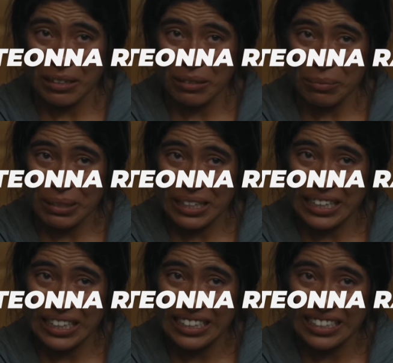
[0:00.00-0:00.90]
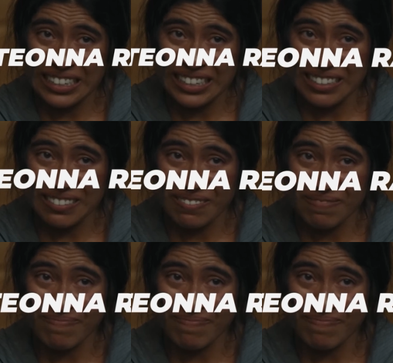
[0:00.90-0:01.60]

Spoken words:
Rainwater. This Native